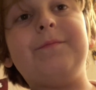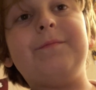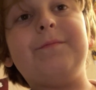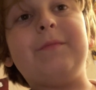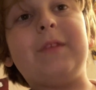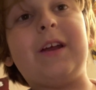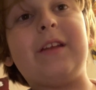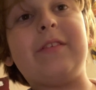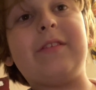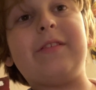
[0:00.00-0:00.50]

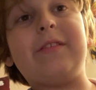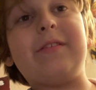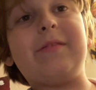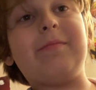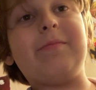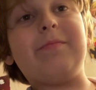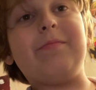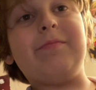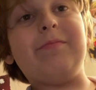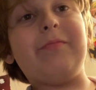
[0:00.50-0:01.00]
Not
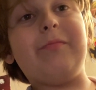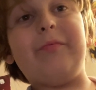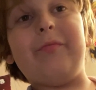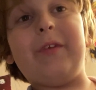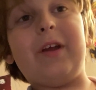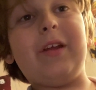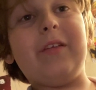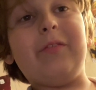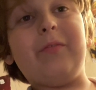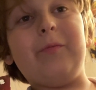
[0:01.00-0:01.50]

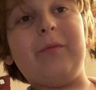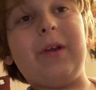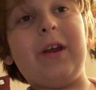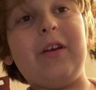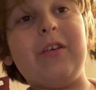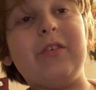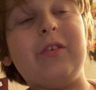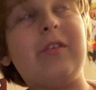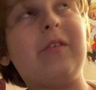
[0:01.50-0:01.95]
how.